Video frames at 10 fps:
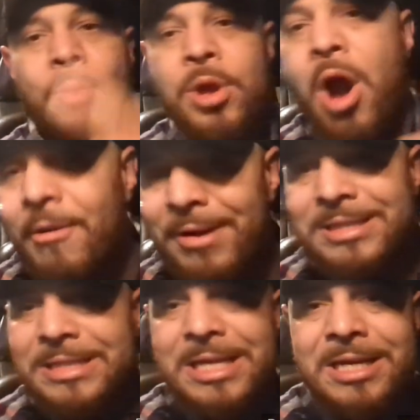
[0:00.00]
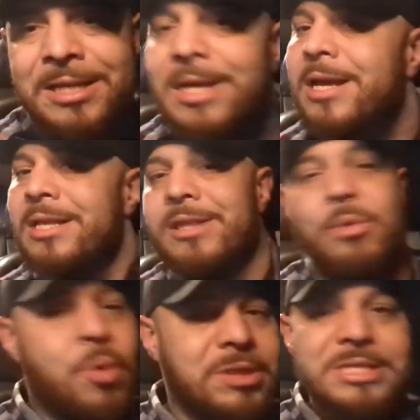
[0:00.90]
We already seen
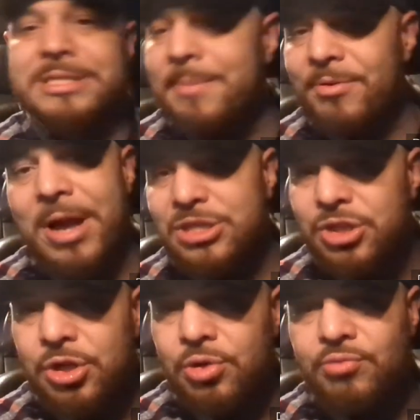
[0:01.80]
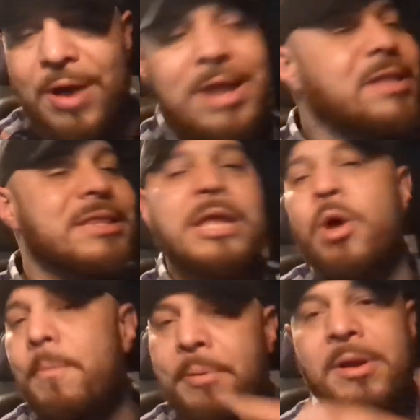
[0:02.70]
that what these Democrats do, right? They
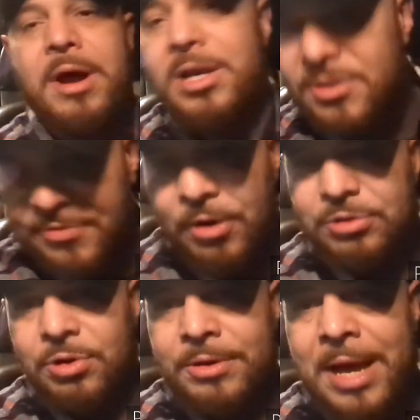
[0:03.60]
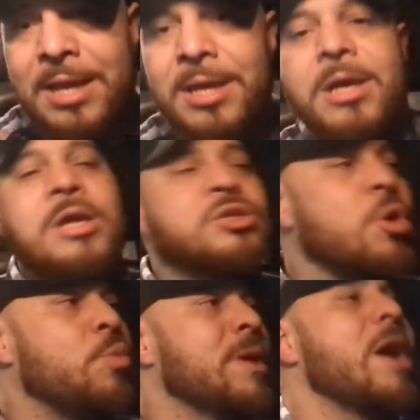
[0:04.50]
don't put us first, okay?
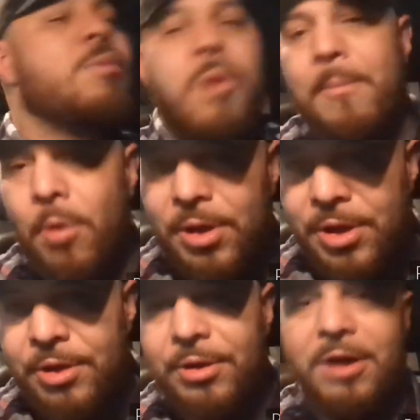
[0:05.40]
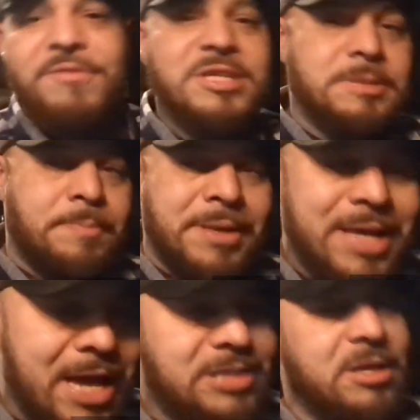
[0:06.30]
So we got one more year of this
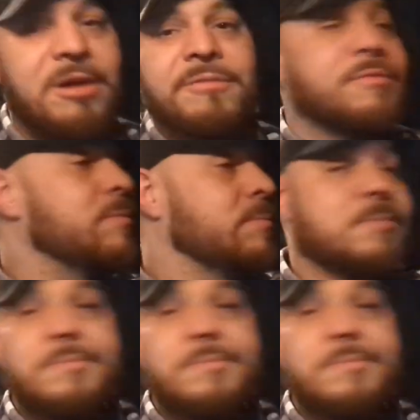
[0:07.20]
BS of